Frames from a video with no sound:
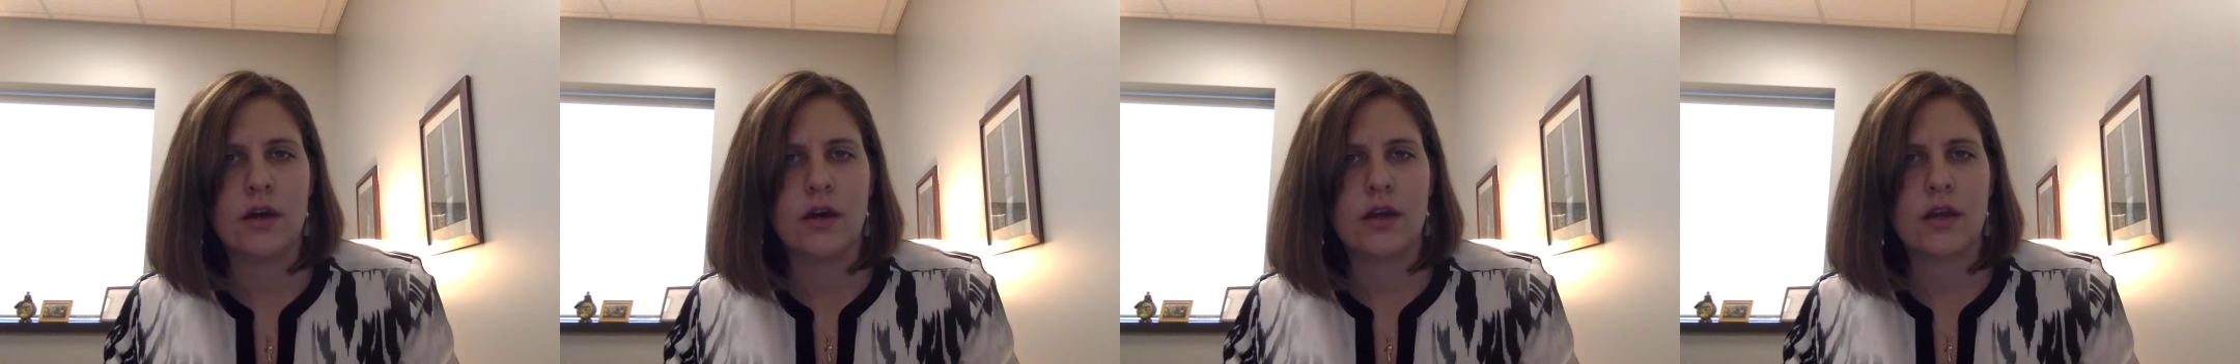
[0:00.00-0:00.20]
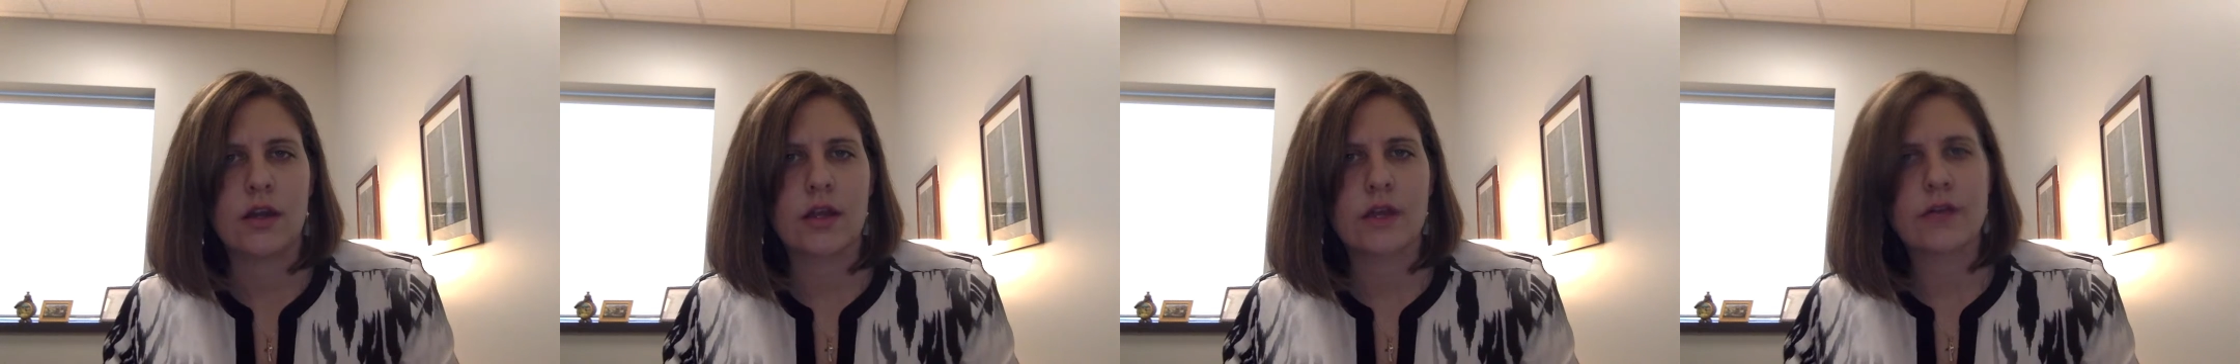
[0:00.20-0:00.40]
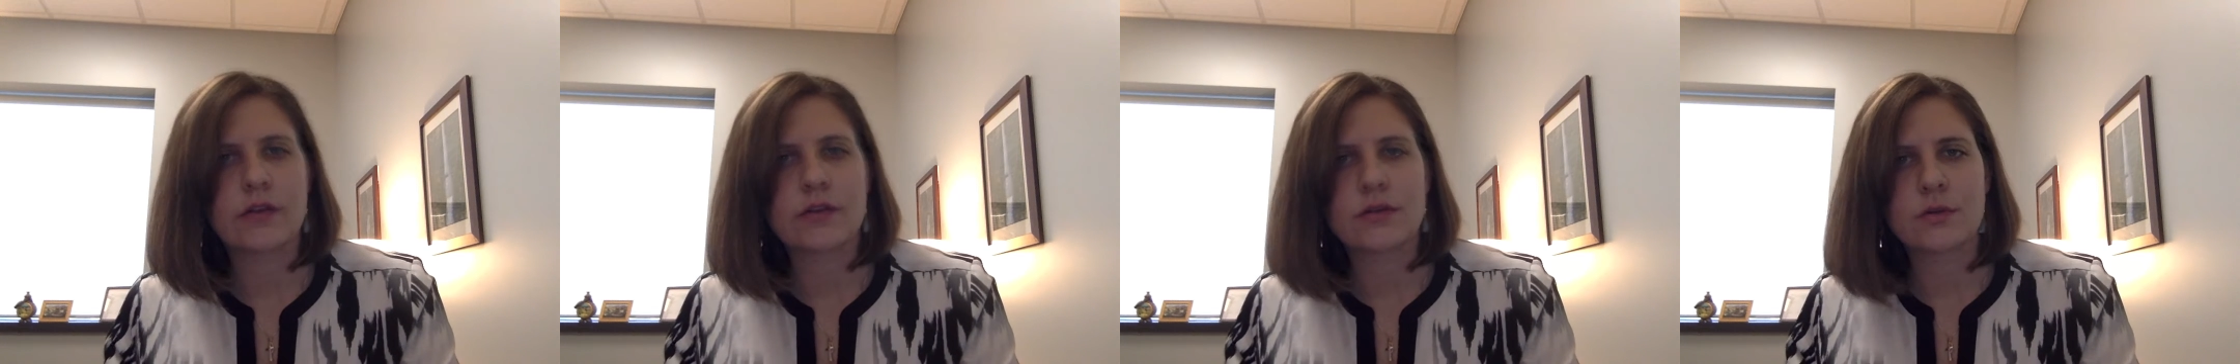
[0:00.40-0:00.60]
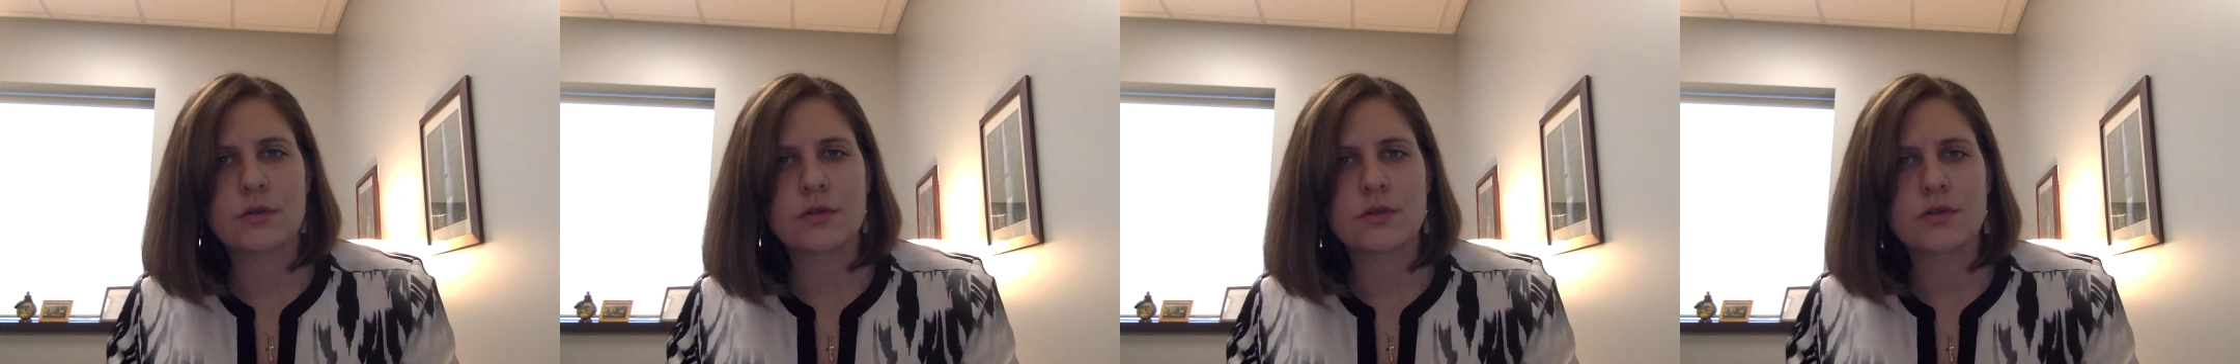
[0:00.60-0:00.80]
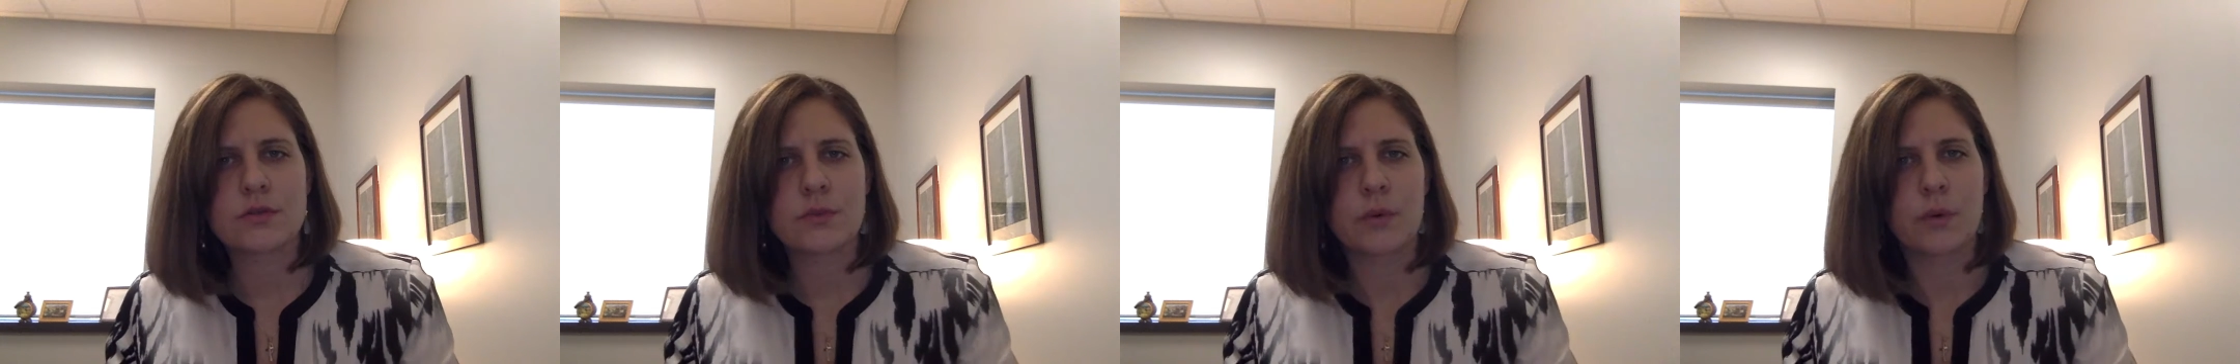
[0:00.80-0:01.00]
A lot of our
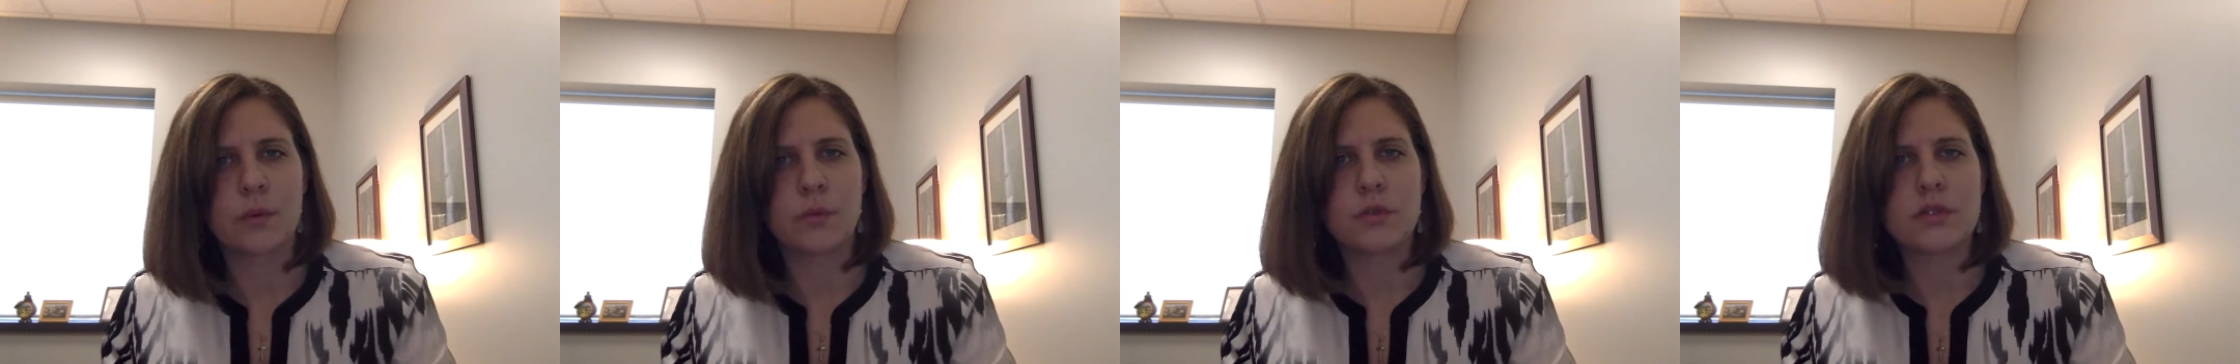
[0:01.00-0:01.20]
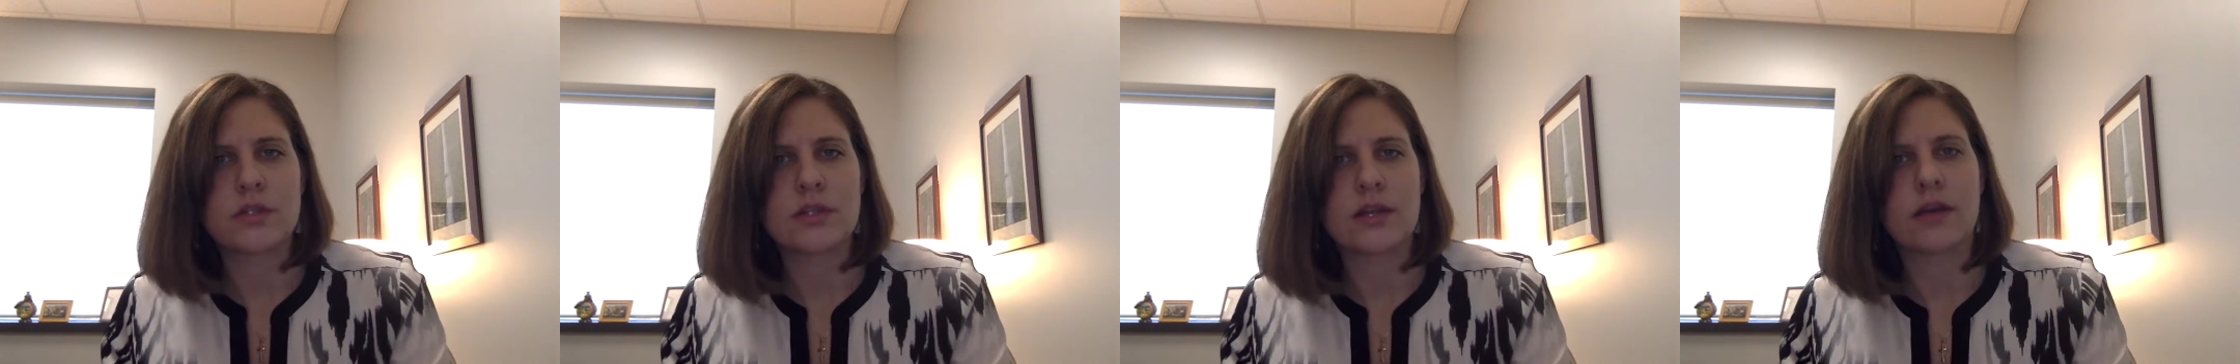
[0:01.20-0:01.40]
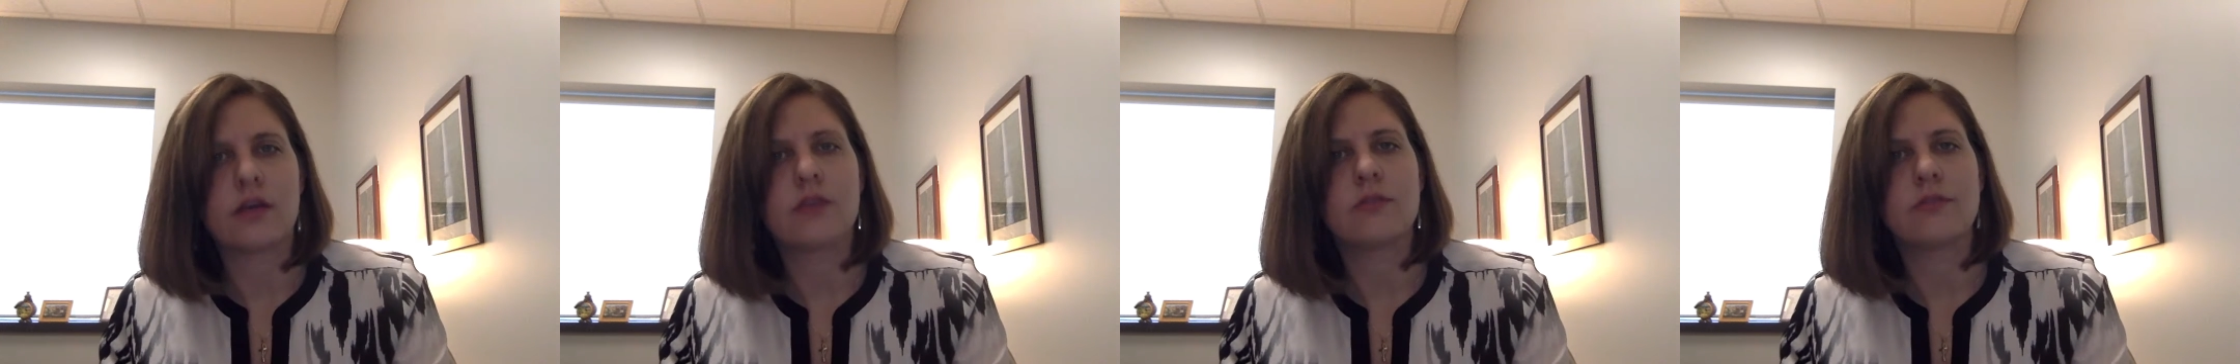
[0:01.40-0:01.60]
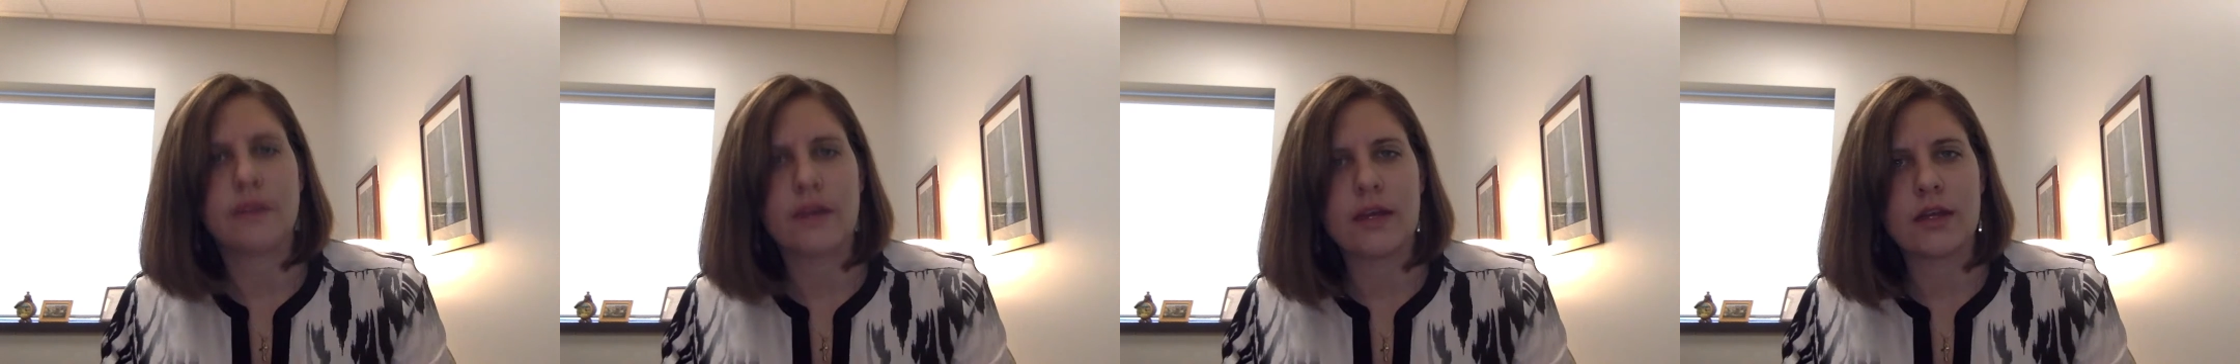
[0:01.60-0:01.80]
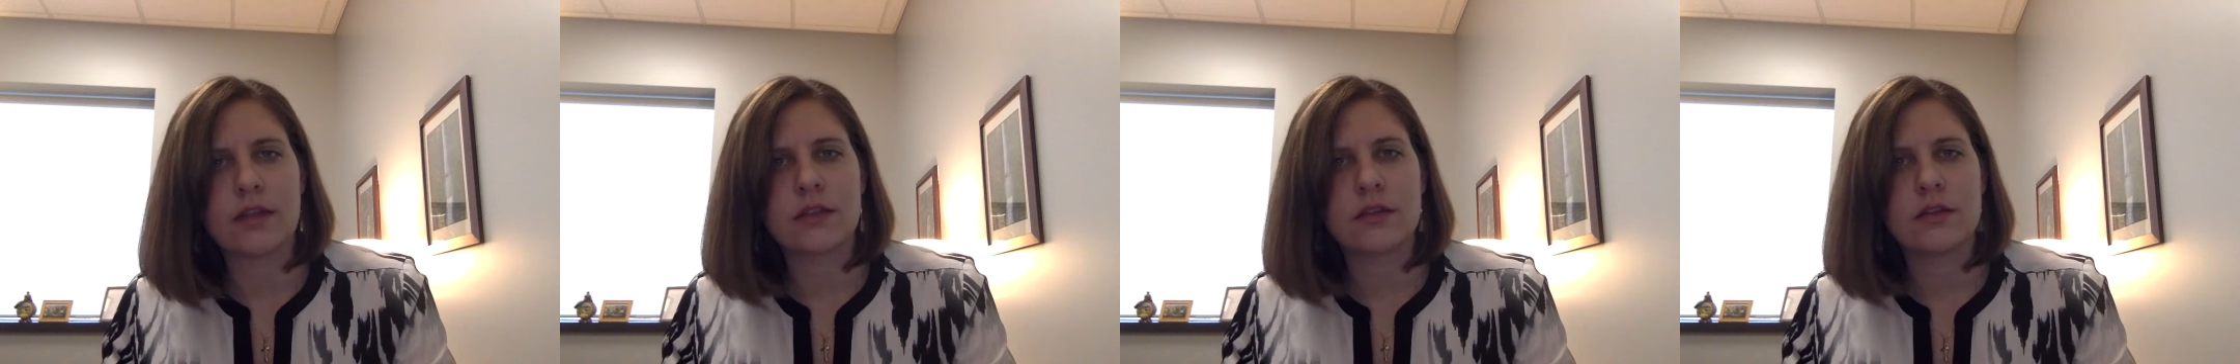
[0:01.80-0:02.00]
soldiers won't share
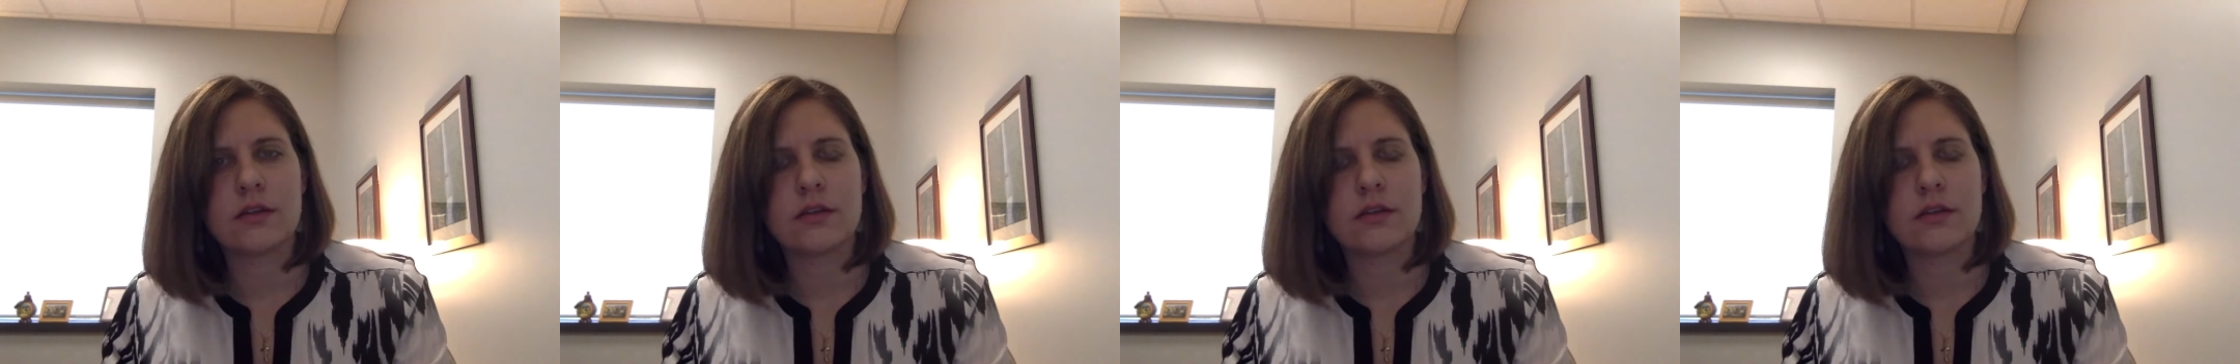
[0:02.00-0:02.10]
faith.